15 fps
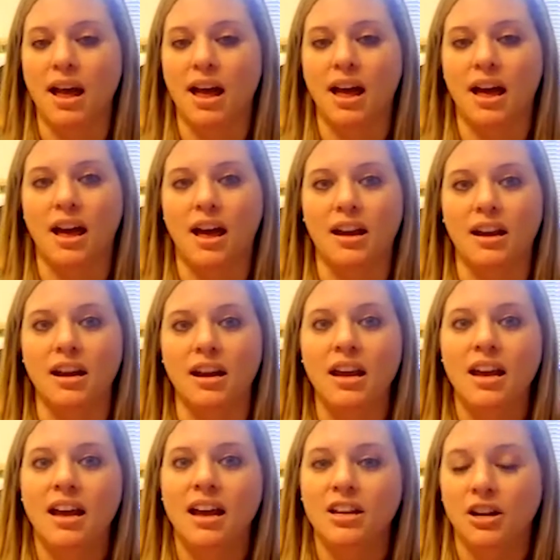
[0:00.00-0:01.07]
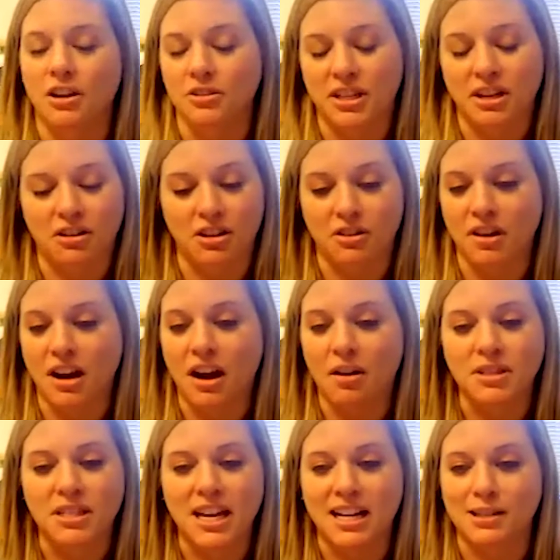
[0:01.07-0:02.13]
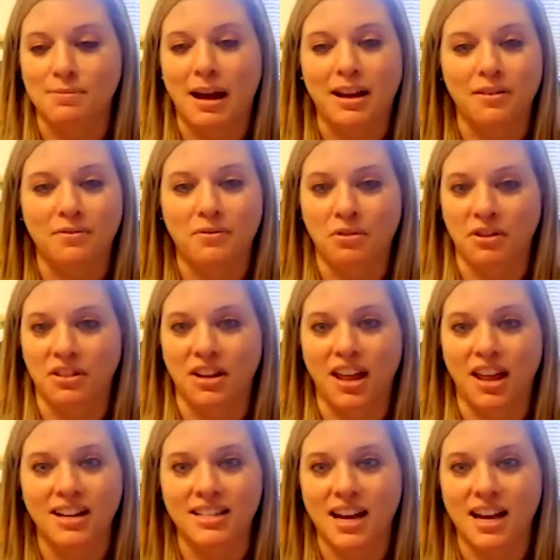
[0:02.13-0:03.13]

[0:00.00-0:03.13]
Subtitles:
And, Sarah, you and I would text back and forth a lot of